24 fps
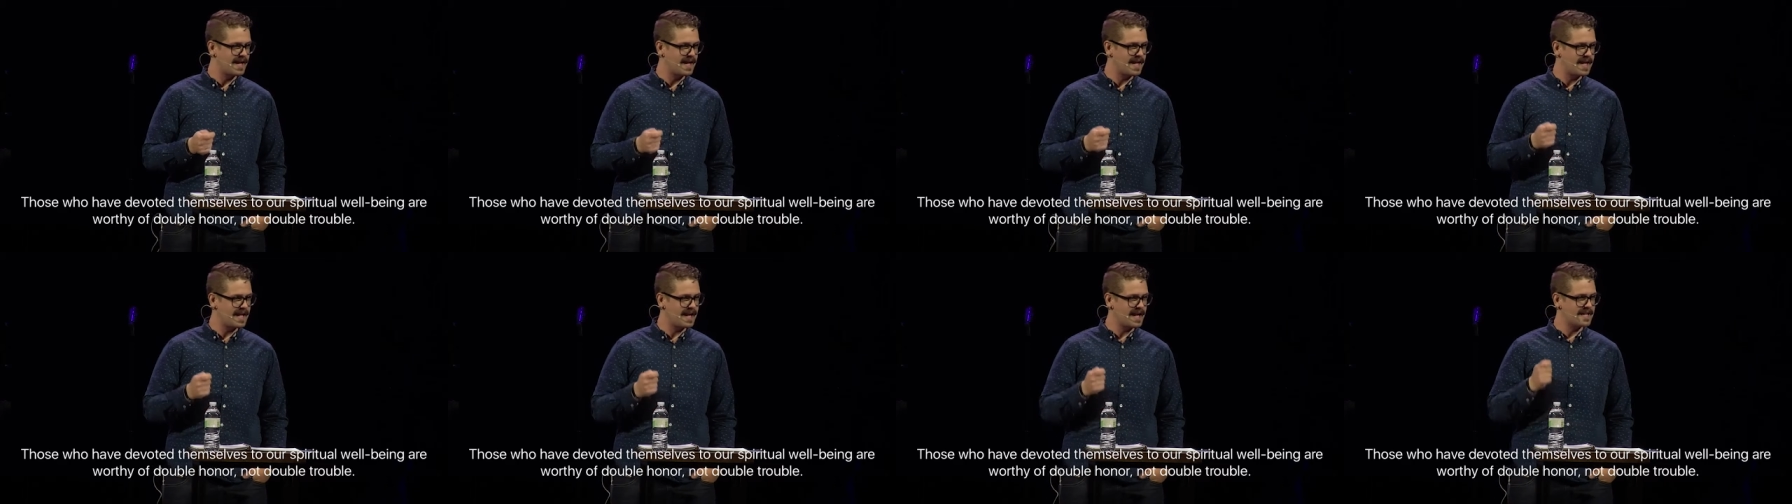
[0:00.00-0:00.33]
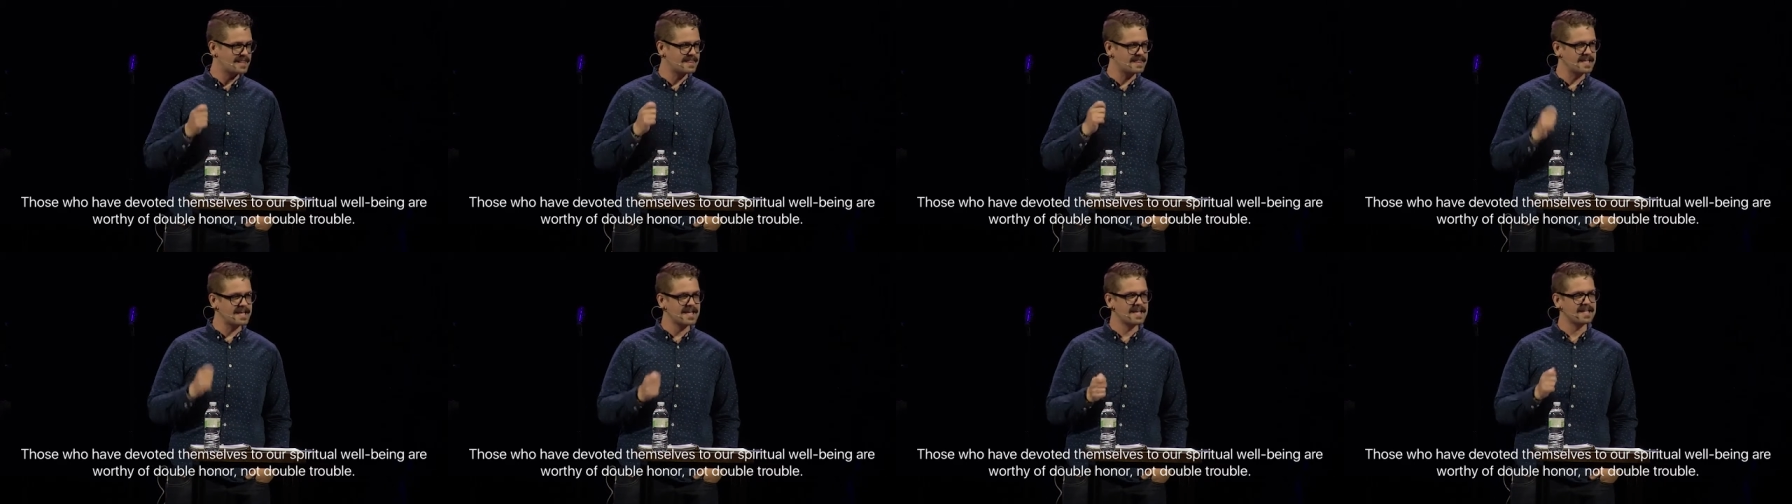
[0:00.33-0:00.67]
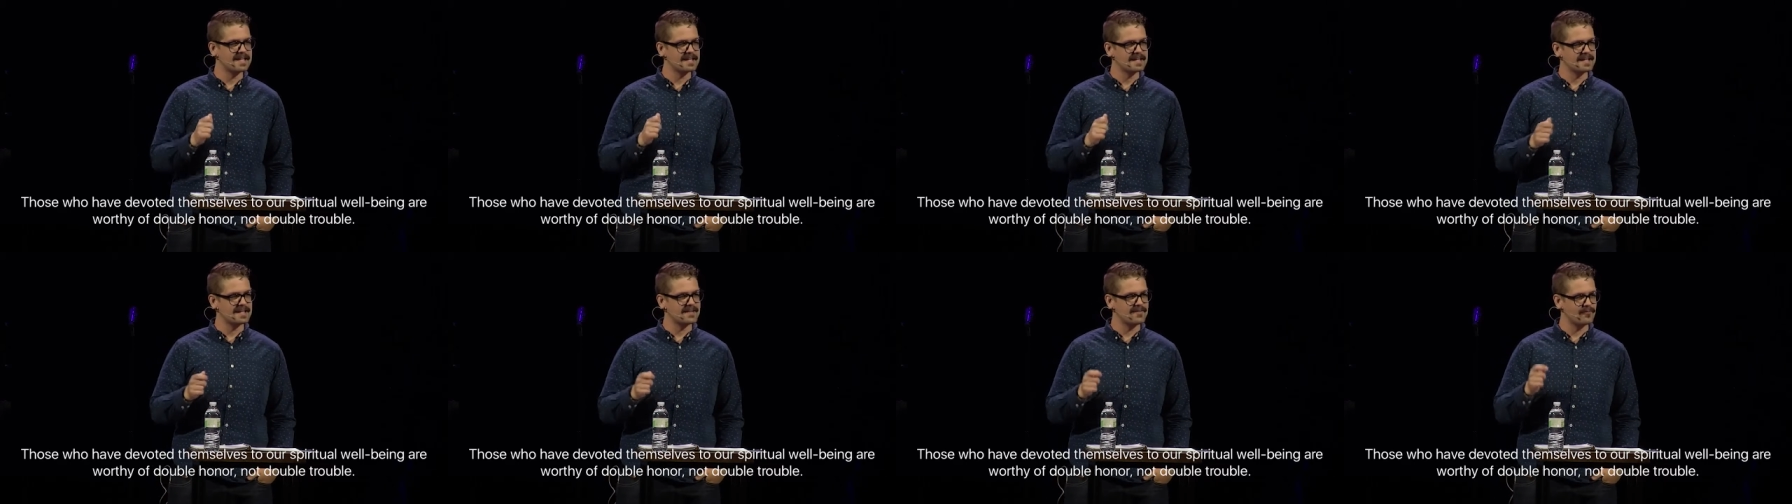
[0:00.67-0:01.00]
And I
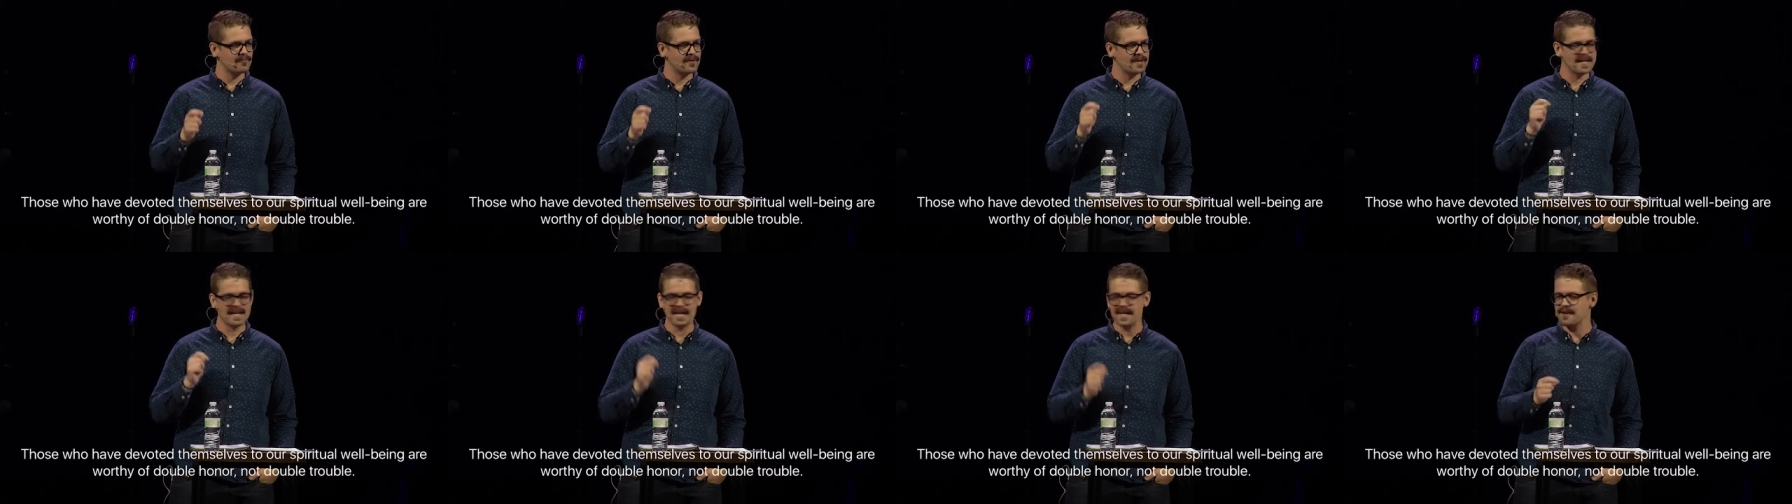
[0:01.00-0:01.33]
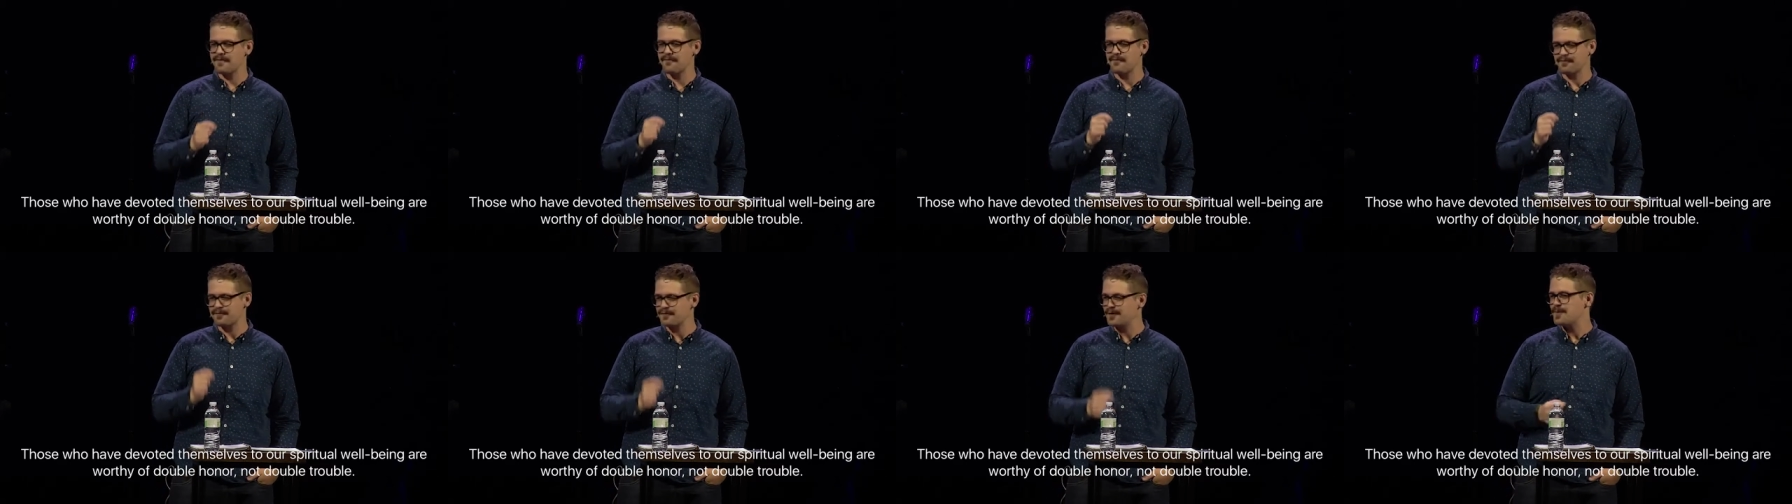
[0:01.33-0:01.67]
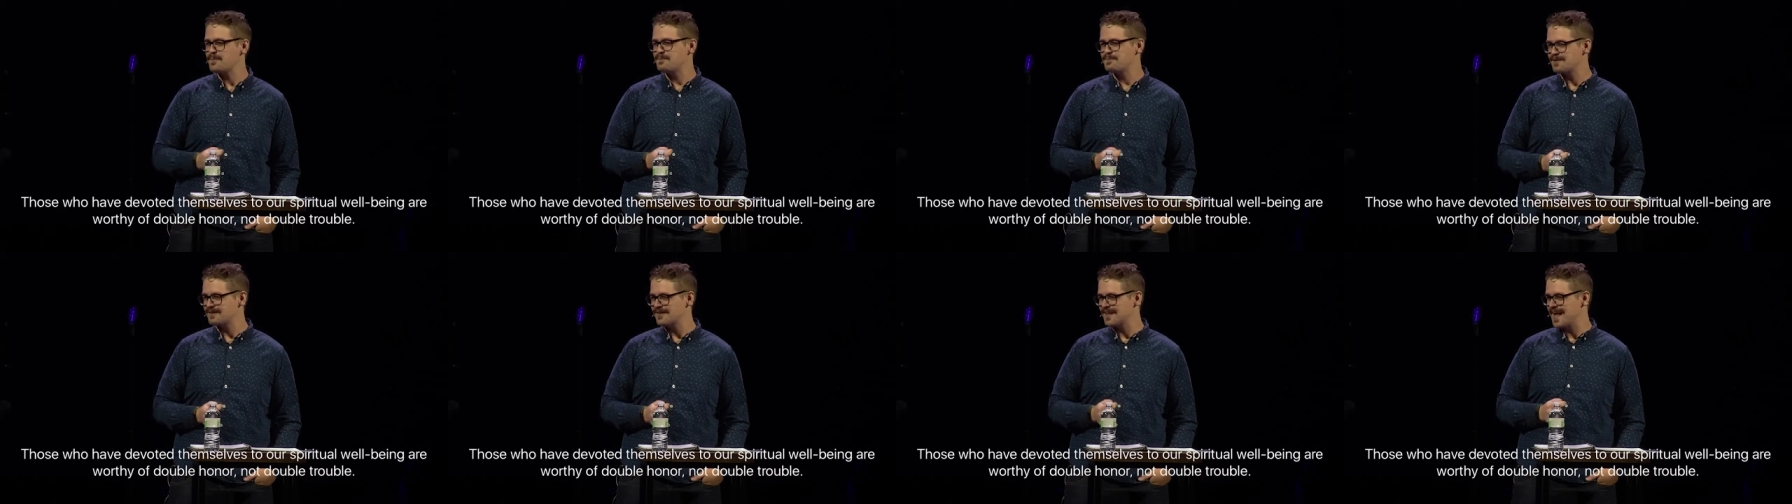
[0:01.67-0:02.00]
think we get it
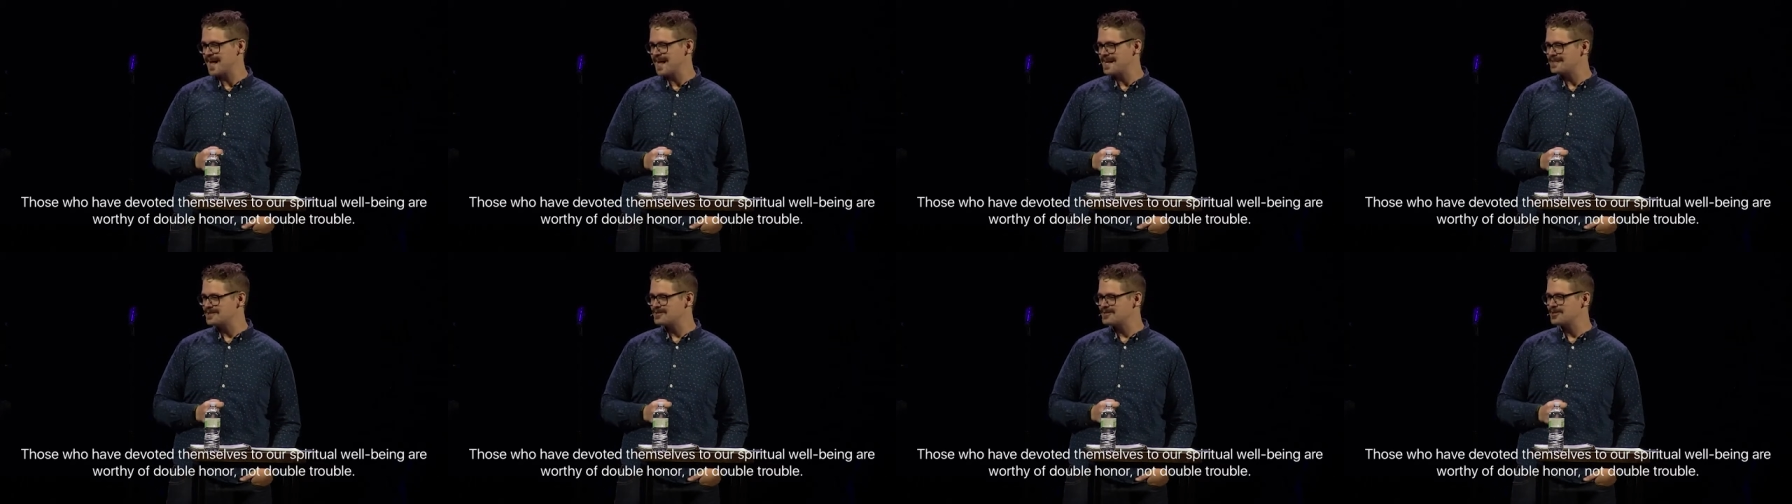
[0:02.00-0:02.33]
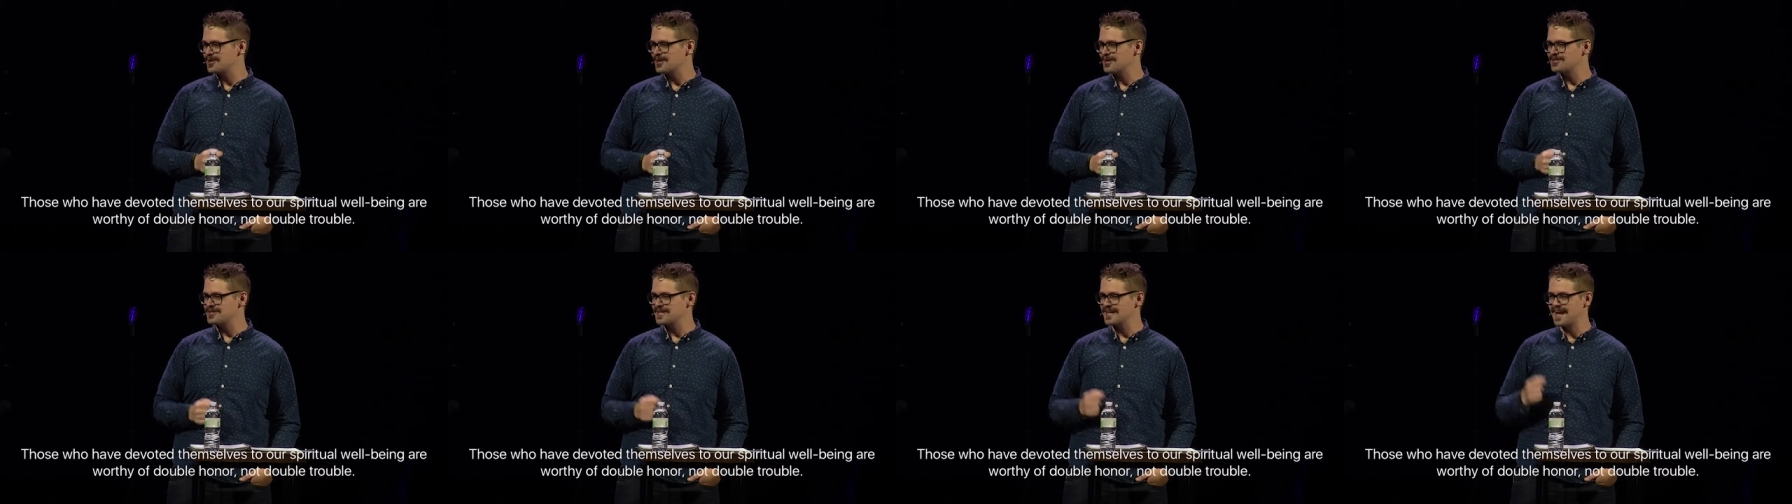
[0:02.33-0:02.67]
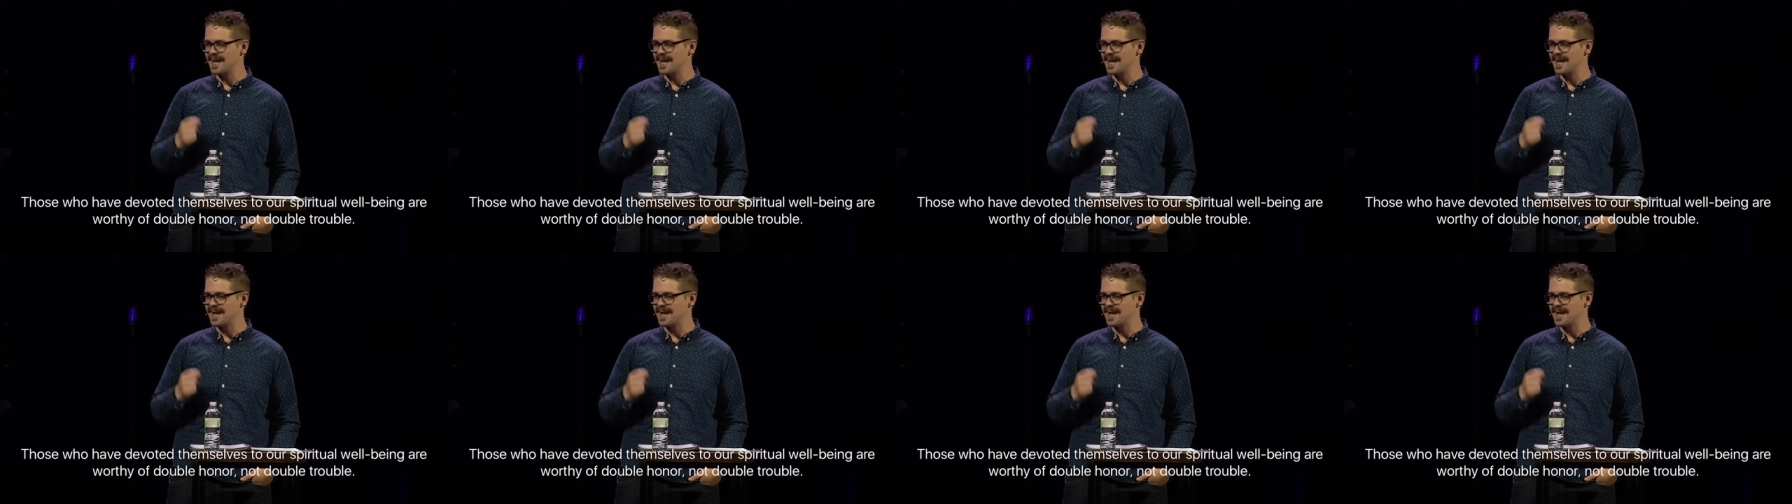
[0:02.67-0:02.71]
flipped a lot in church.